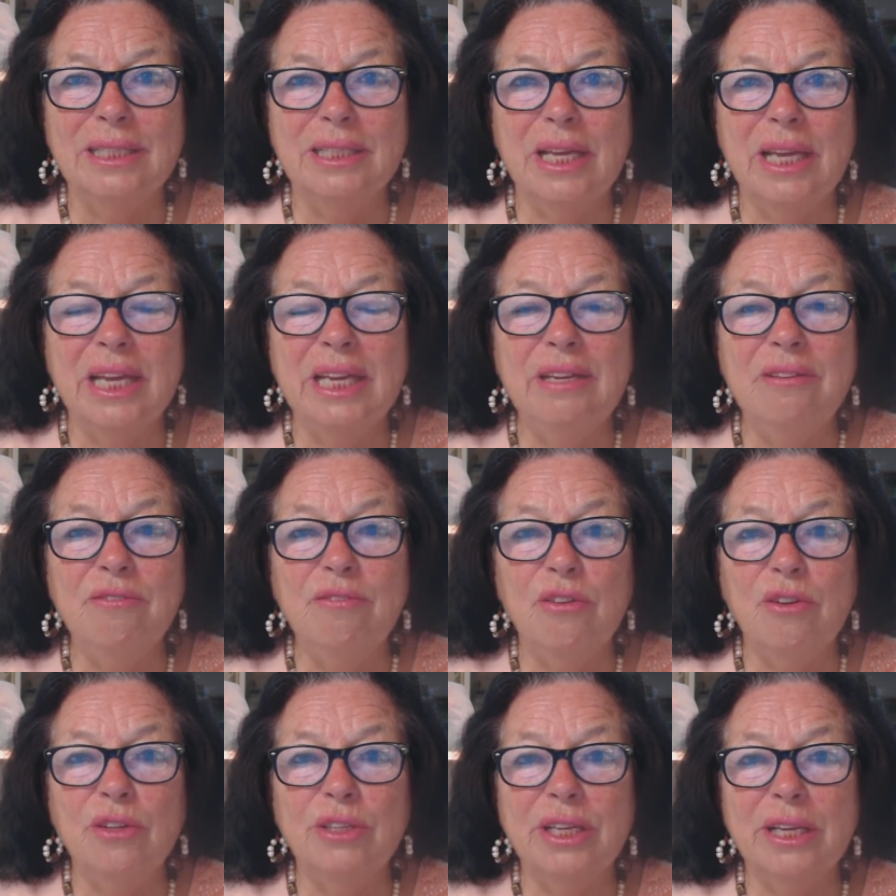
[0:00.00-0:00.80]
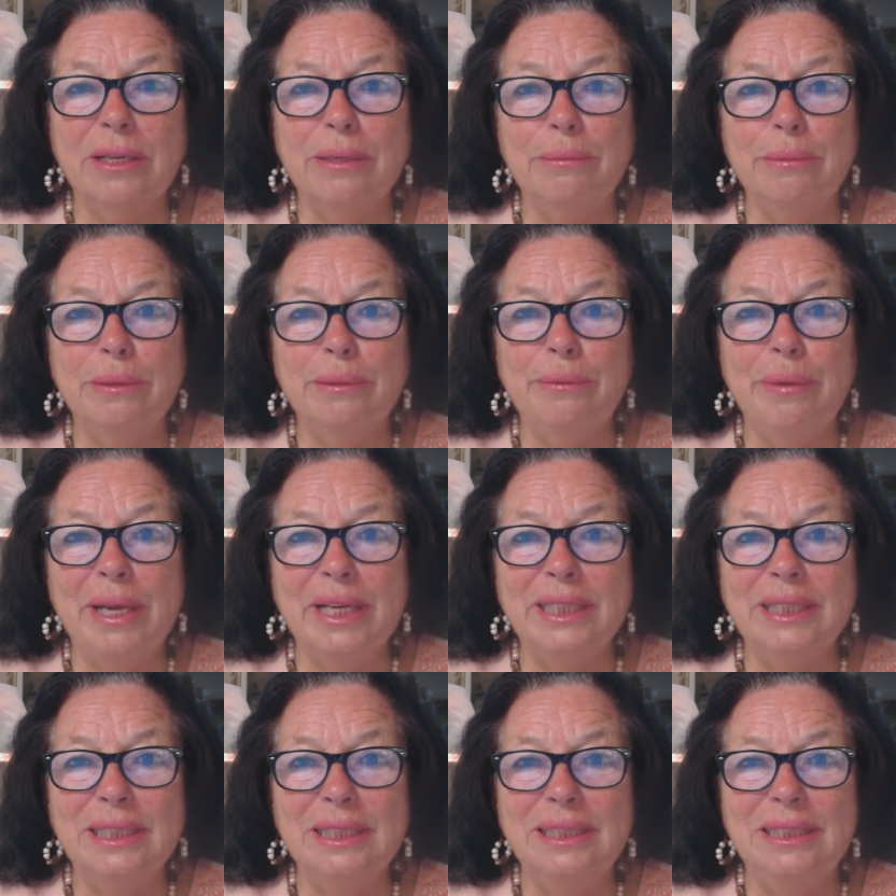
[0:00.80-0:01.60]
the invulnerable
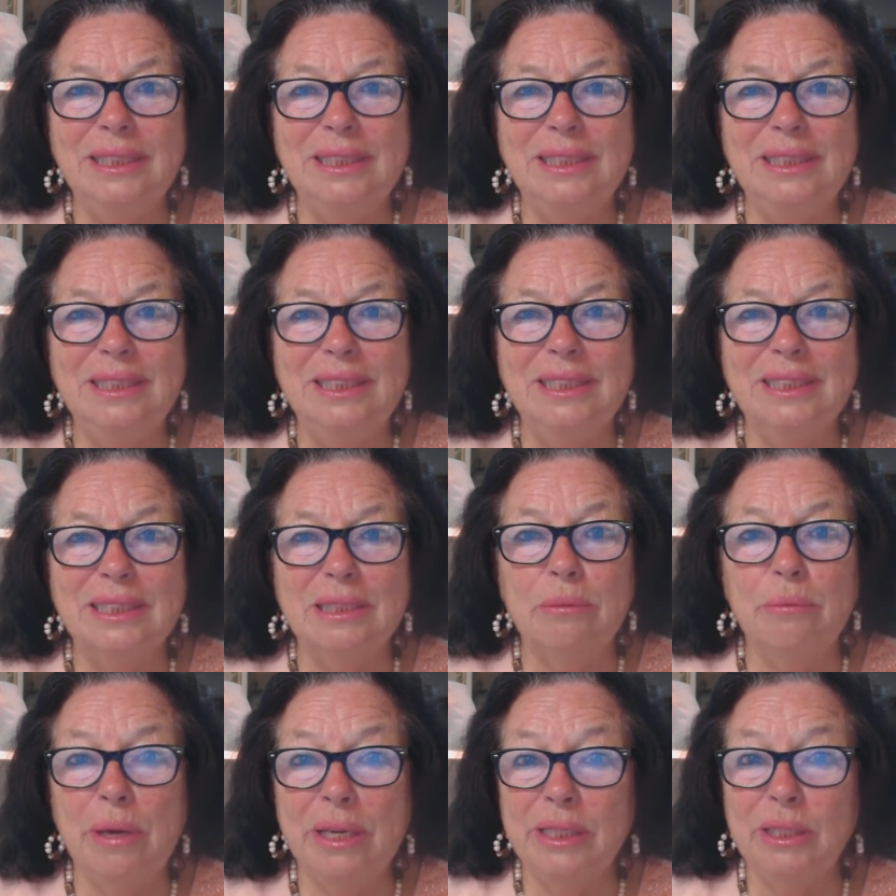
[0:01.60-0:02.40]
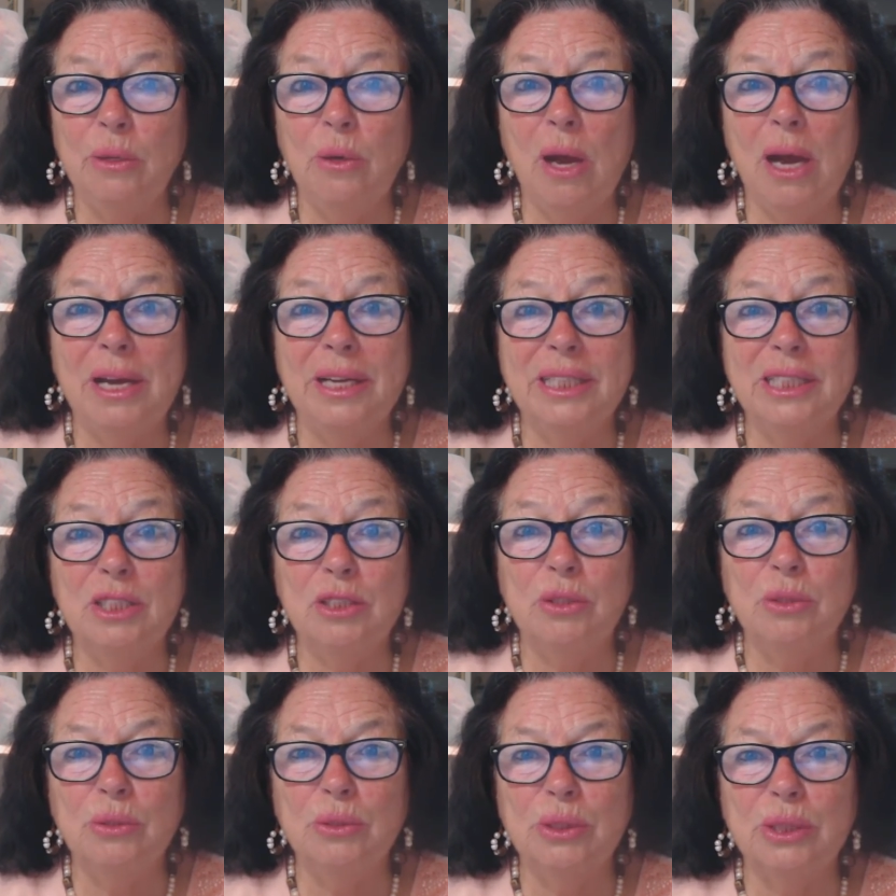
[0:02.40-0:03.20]
one, the one you are in
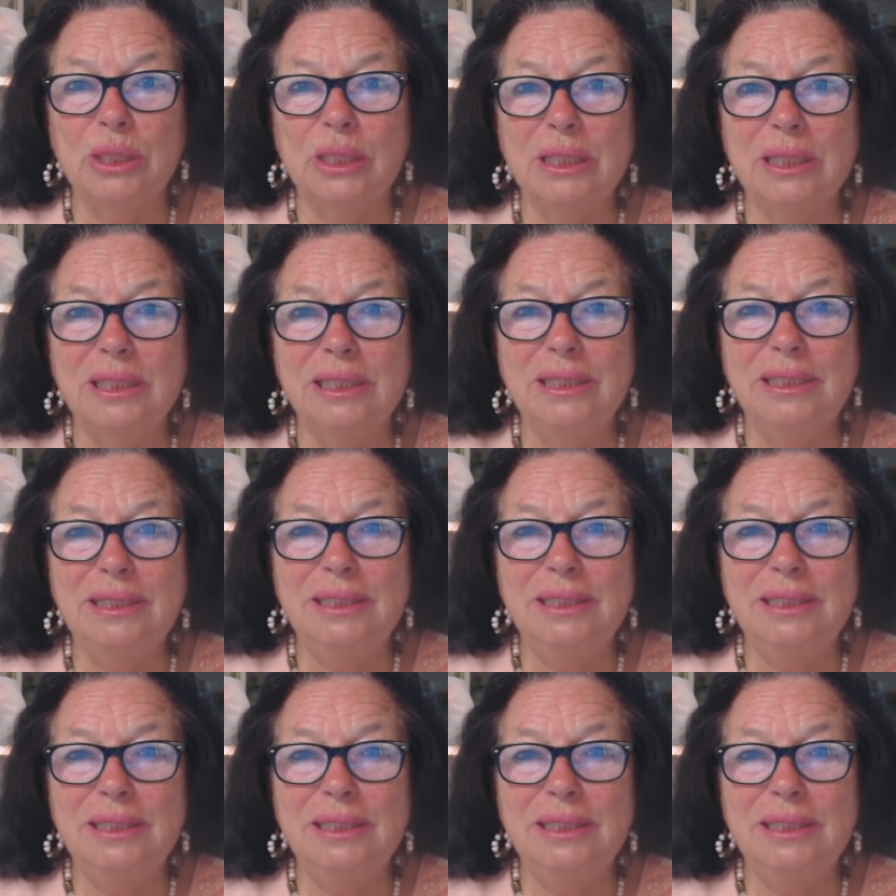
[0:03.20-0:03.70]
truth.